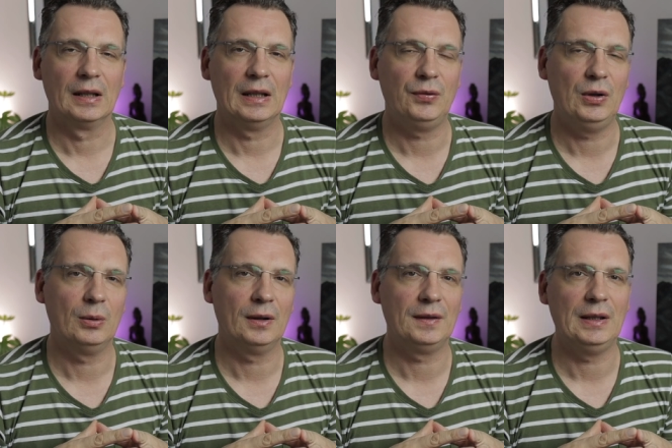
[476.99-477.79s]
If you
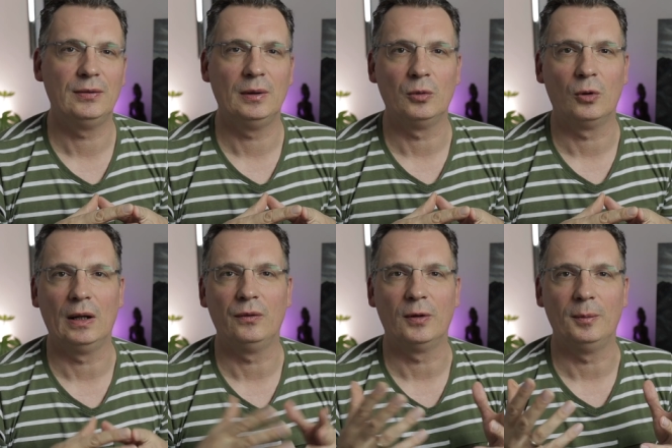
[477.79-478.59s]
want even more
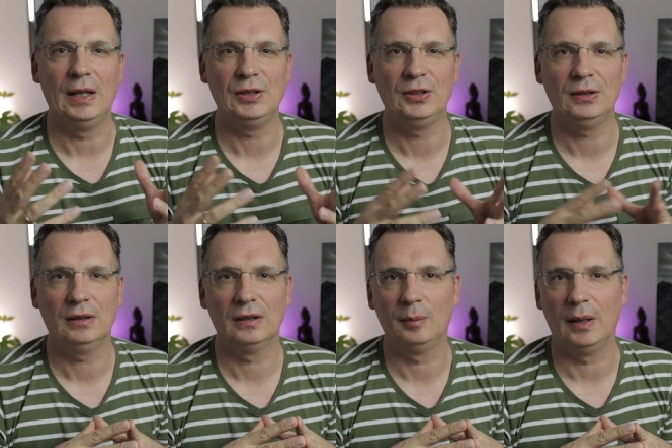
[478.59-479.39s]

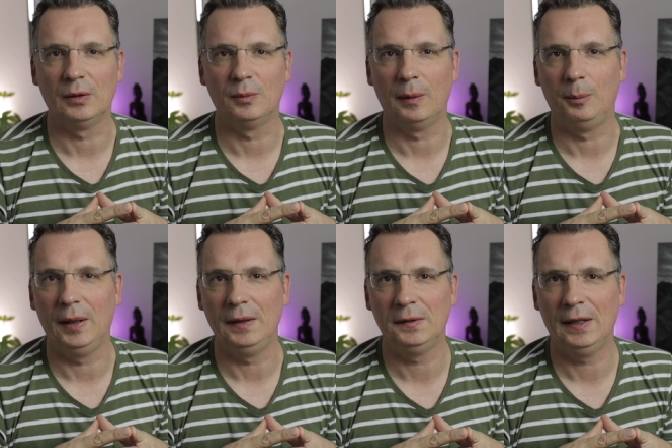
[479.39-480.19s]
information about my
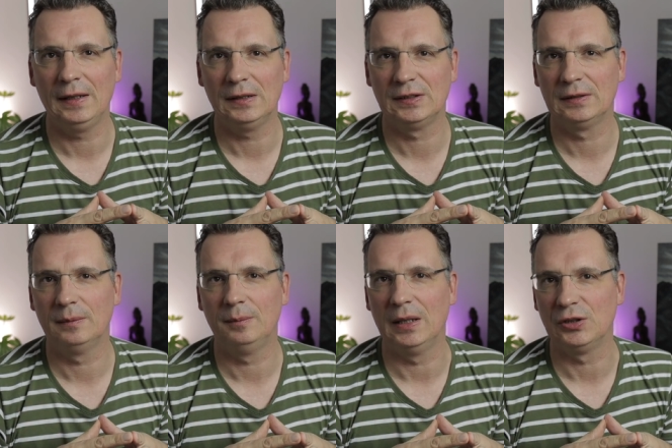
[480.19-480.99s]
paintings,
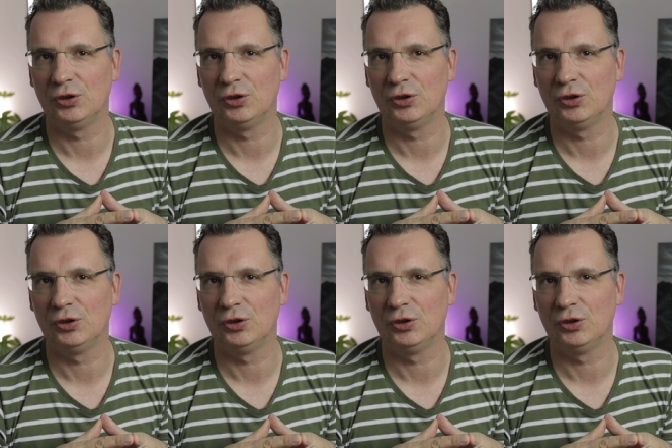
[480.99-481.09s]
make